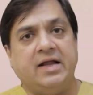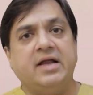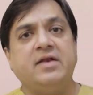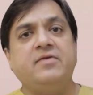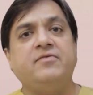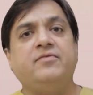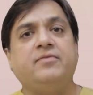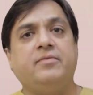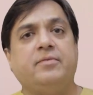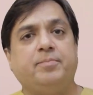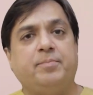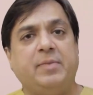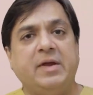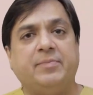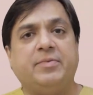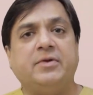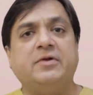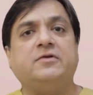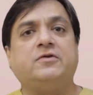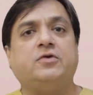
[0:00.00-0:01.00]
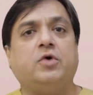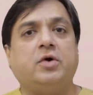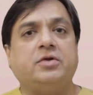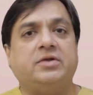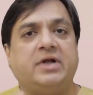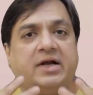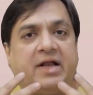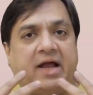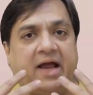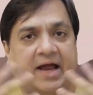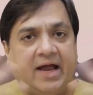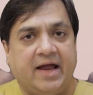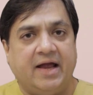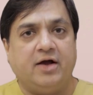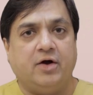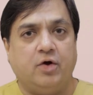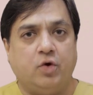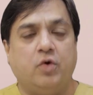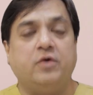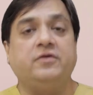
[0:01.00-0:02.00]
then people saw that hair
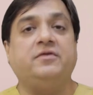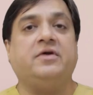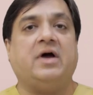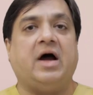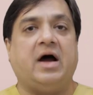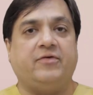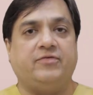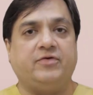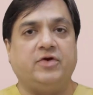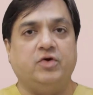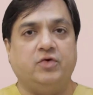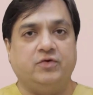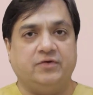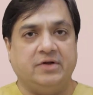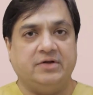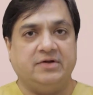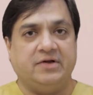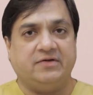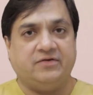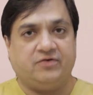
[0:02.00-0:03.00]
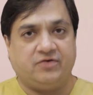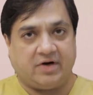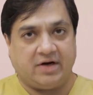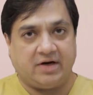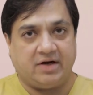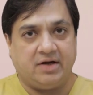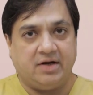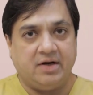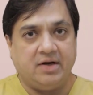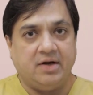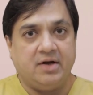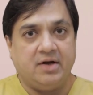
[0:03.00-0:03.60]
grows after using this drug.